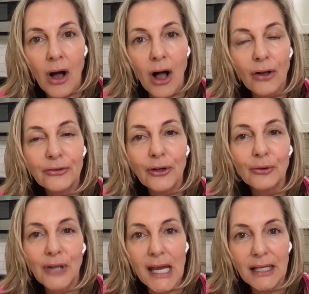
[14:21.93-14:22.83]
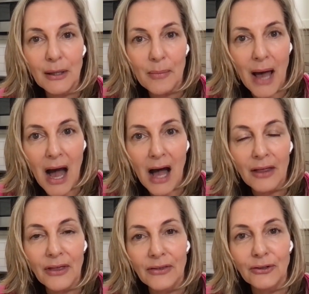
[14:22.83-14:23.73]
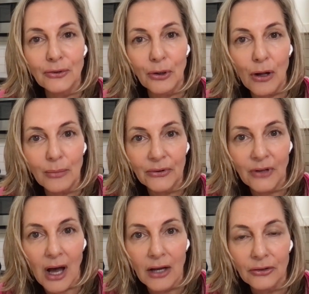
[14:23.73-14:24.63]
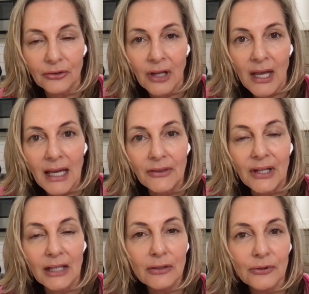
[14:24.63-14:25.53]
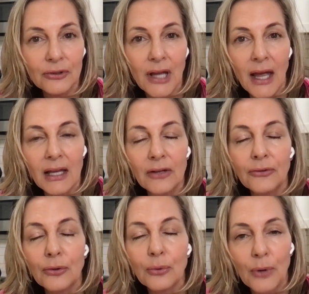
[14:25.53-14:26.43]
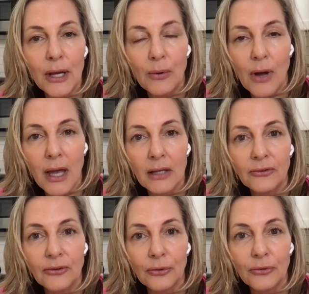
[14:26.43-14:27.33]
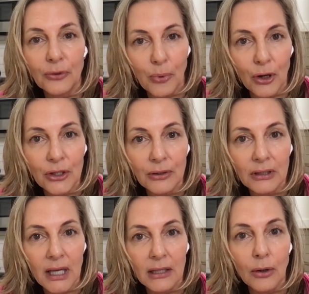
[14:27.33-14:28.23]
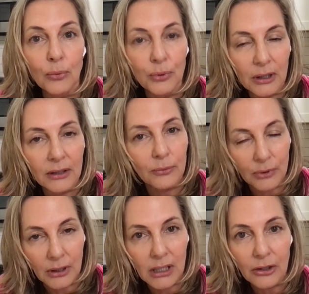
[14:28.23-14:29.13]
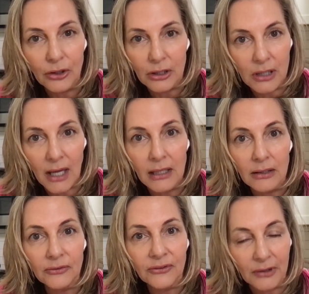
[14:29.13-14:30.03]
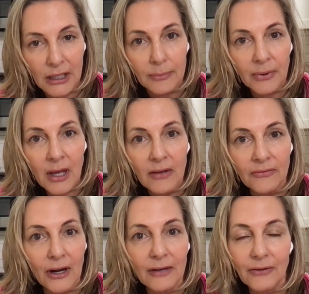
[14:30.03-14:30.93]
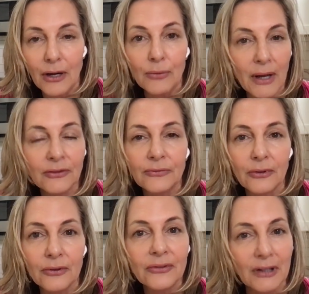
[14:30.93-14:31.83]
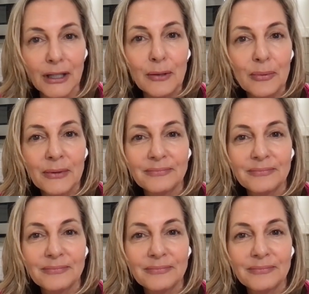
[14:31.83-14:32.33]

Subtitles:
Also, taking a bath and then doing oil massage at the end of your day is a great way to support you in getting a really, really good night's sleep. Very, very restful sleep.